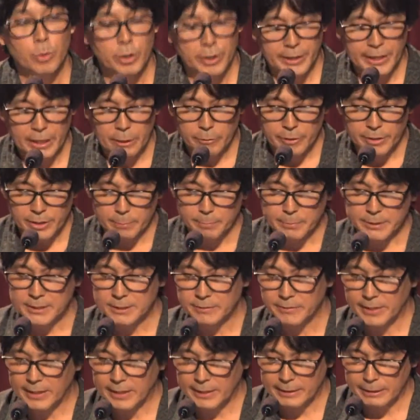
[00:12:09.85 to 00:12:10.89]
working with the
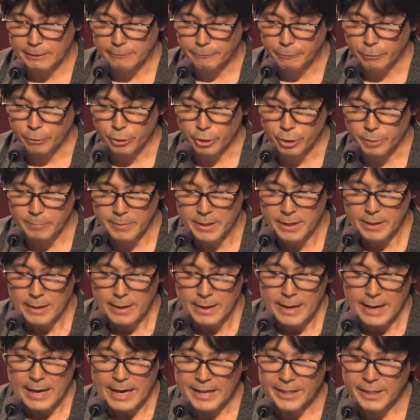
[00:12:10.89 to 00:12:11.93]
Pacific Island Forum
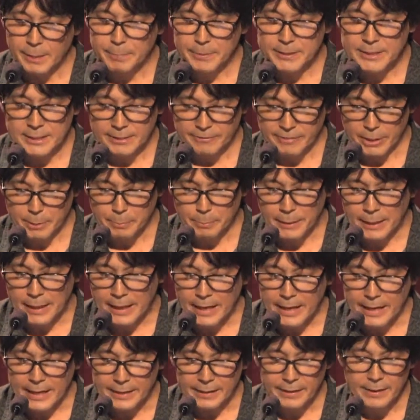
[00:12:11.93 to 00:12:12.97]
and the Pacific
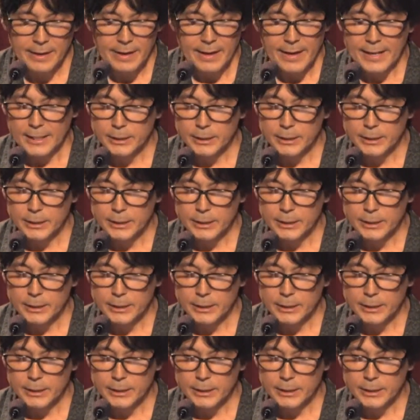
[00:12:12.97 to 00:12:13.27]
Plan,